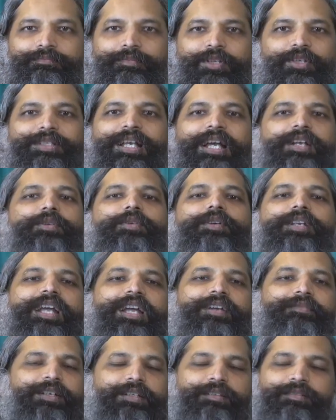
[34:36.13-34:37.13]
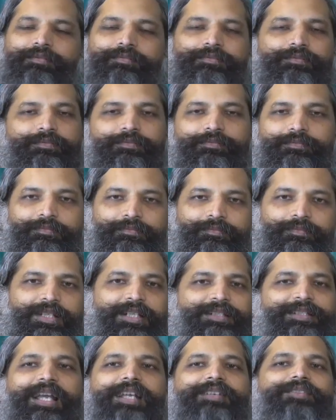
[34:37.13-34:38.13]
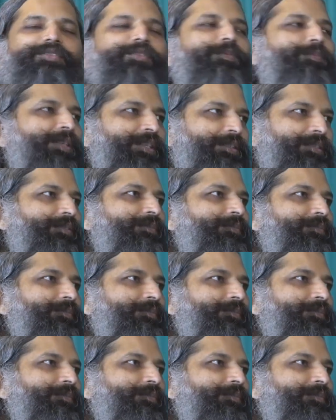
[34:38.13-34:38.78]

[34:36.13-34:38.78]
because I don't have it. It's as stupid.